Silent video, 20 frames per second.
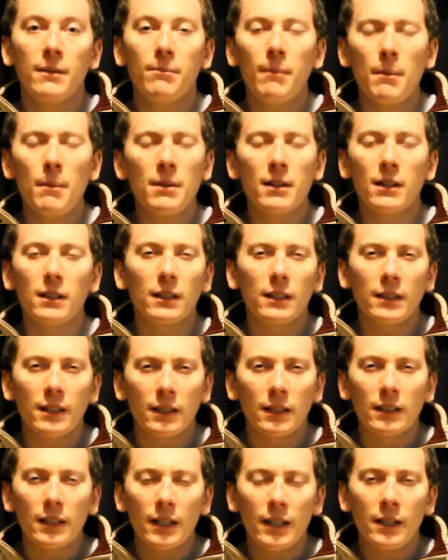Maybe the
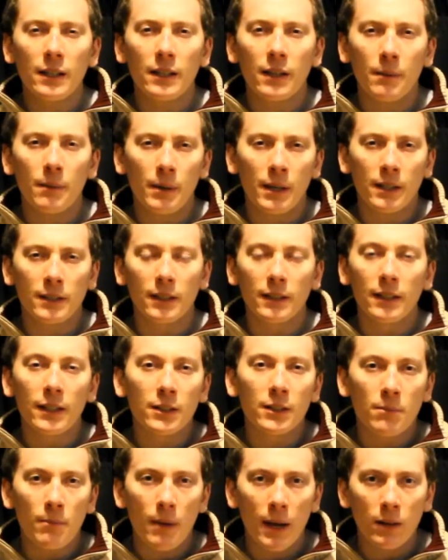lid, because the
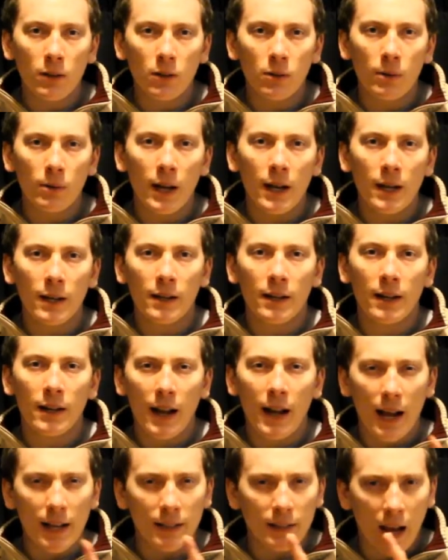lid's metal, right? And
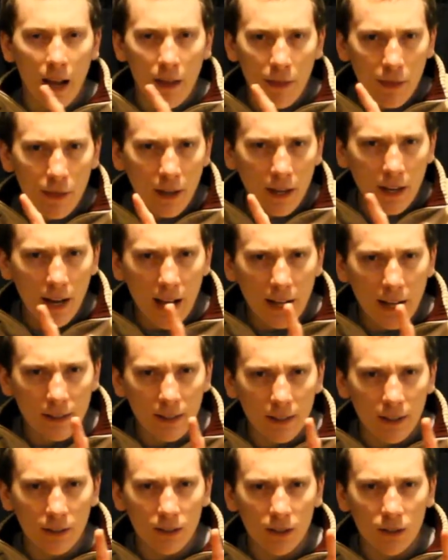I think it has
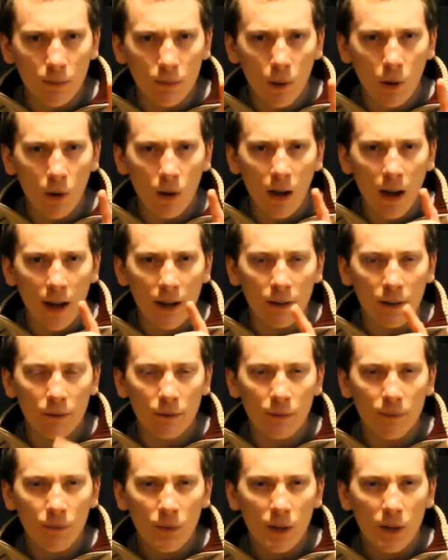like a small kind of